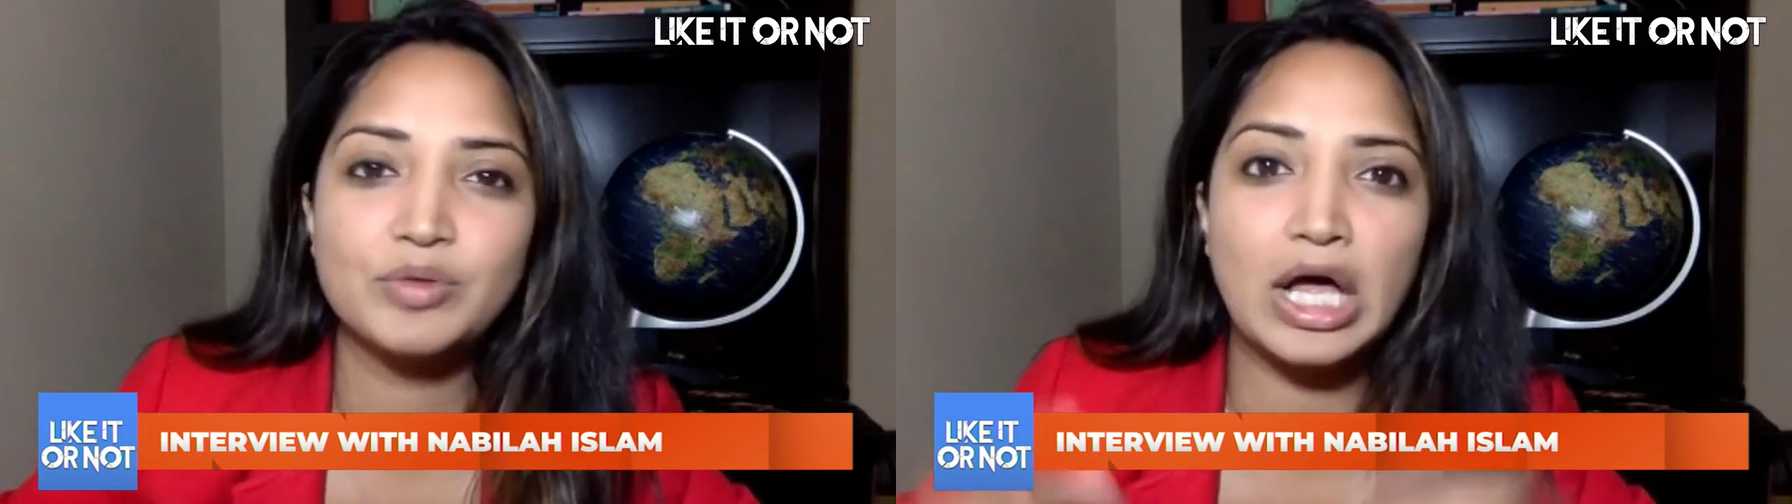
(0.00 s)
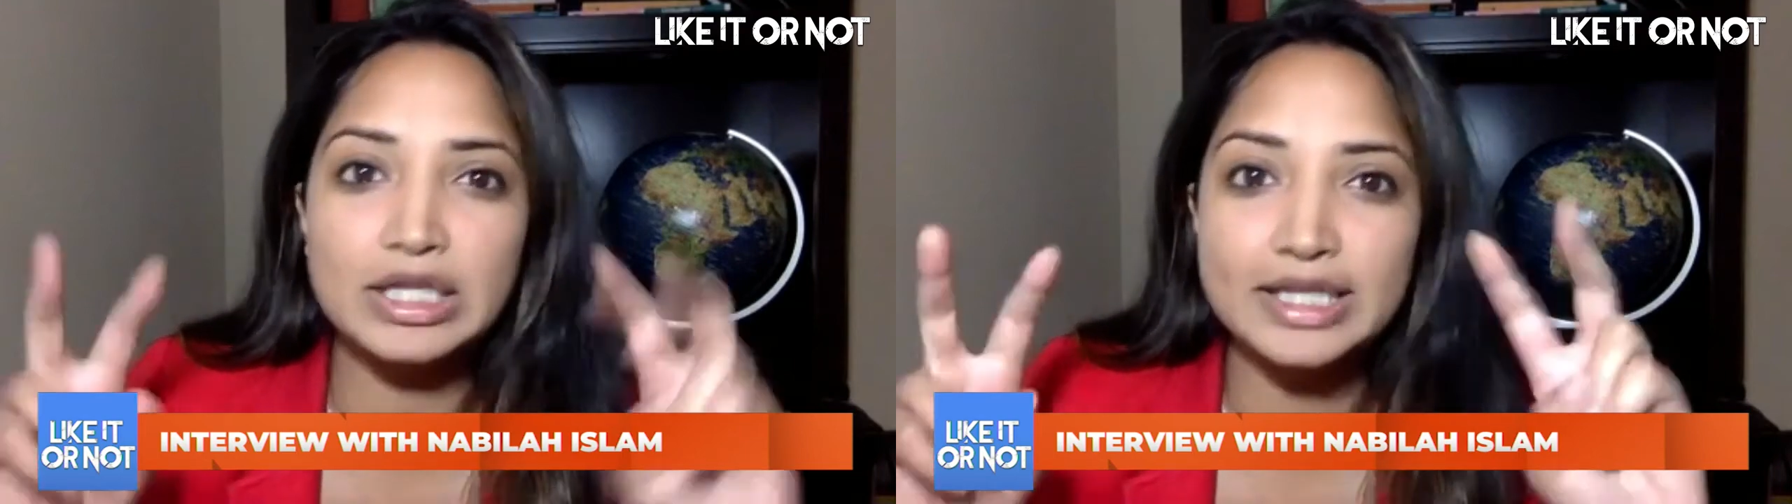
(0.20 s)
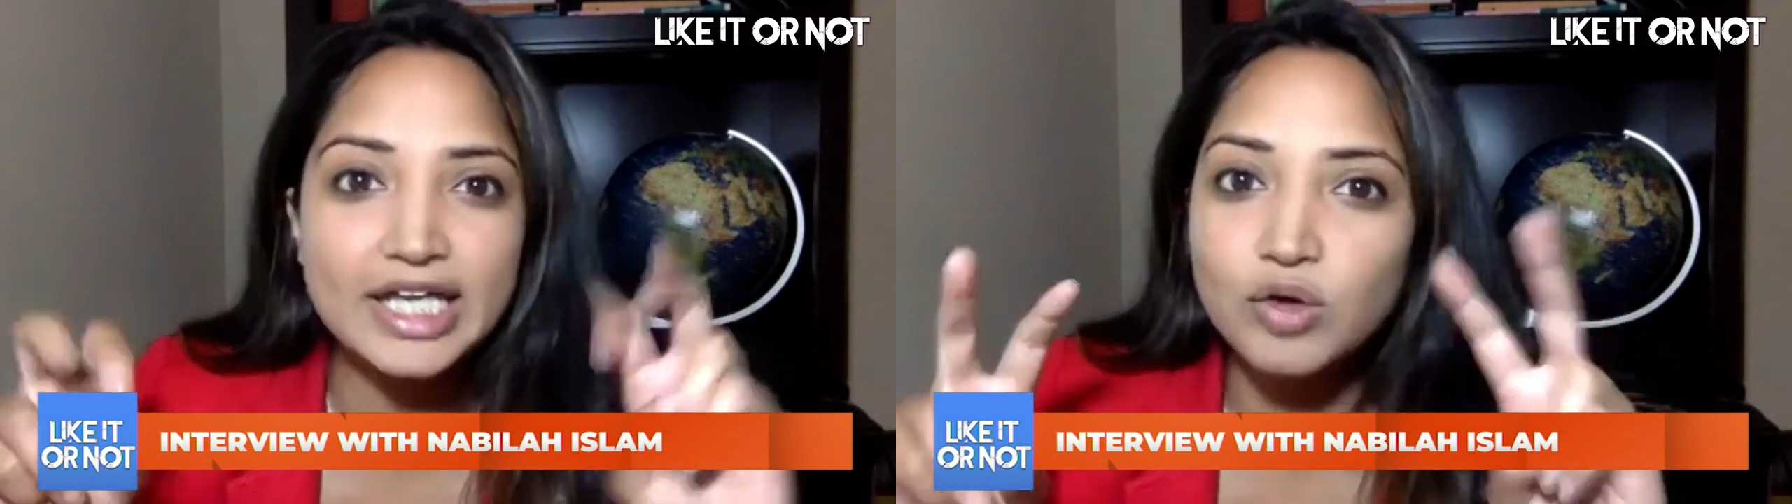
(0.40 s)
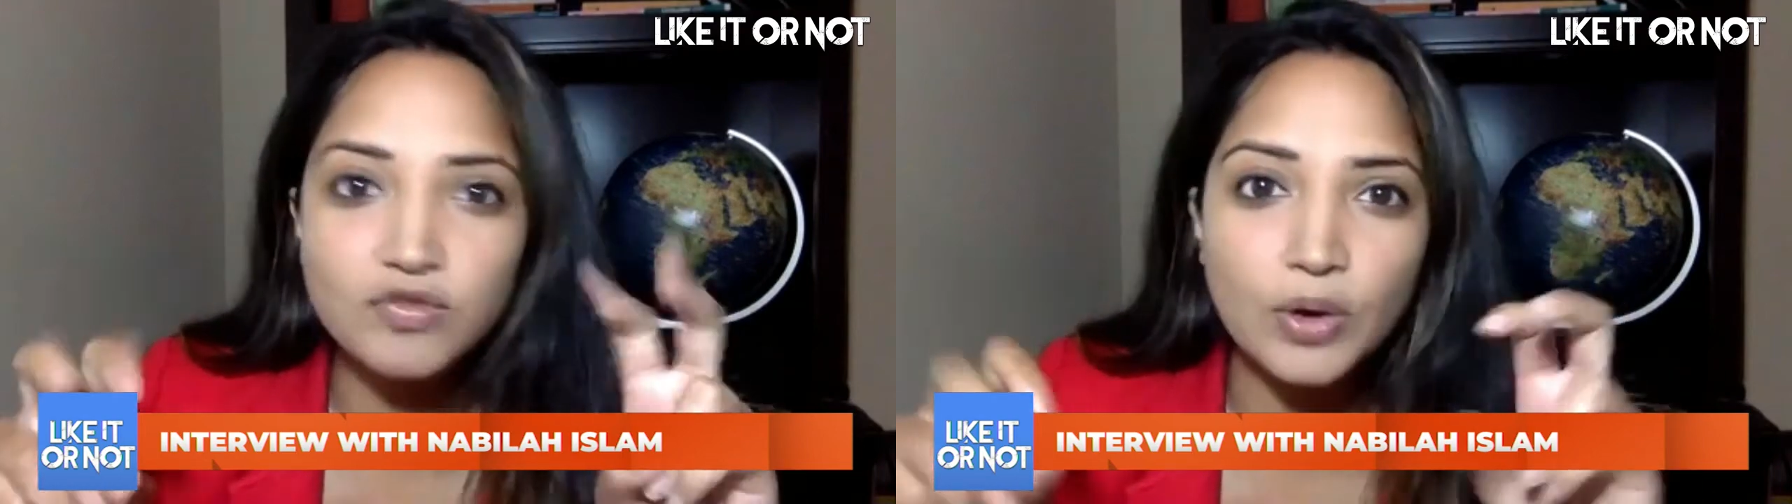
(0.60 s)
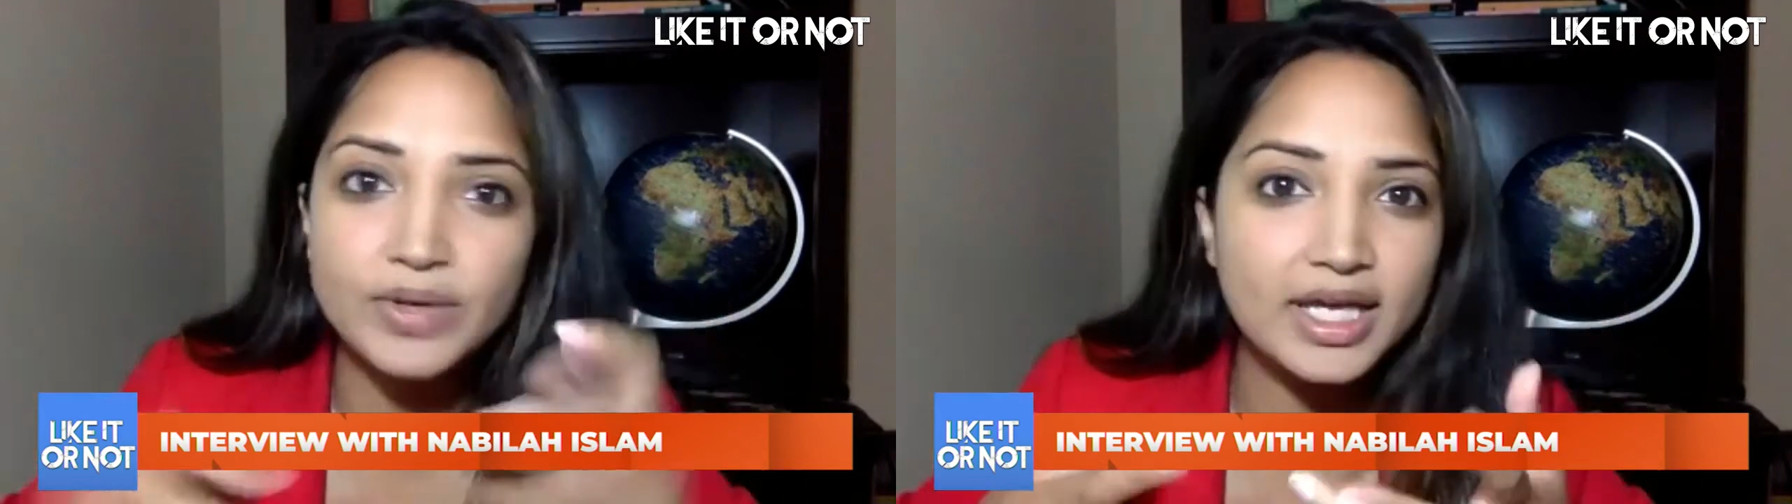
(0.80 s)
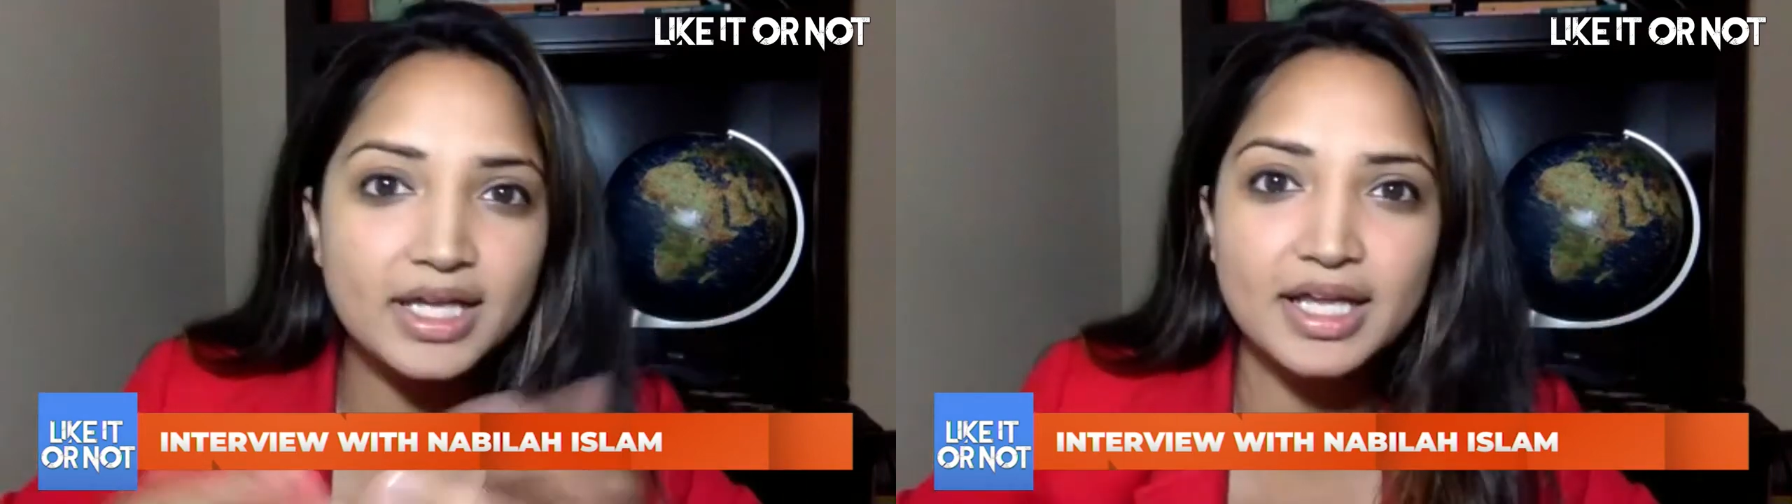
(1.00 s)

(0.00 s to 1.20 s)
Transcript: illegal voting.